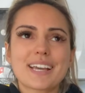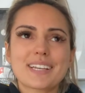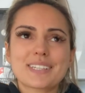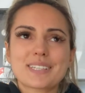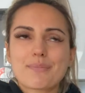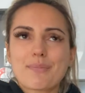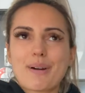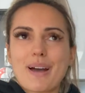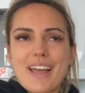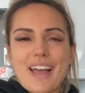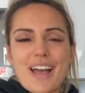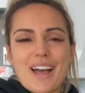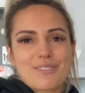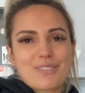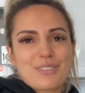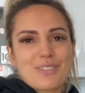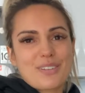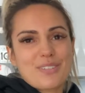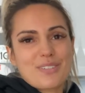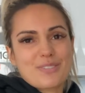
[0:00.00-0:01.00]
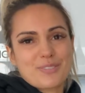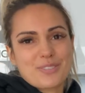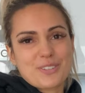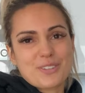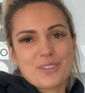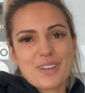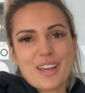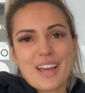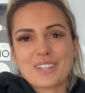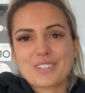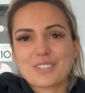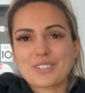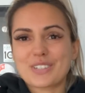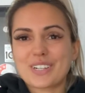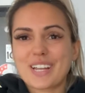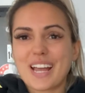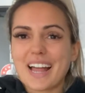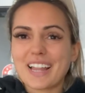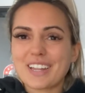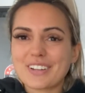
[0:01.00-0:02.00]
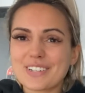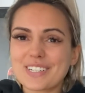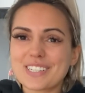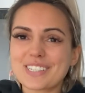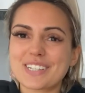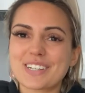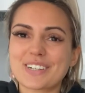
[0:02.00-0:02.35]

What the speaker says: Yes, I might have a few extra calories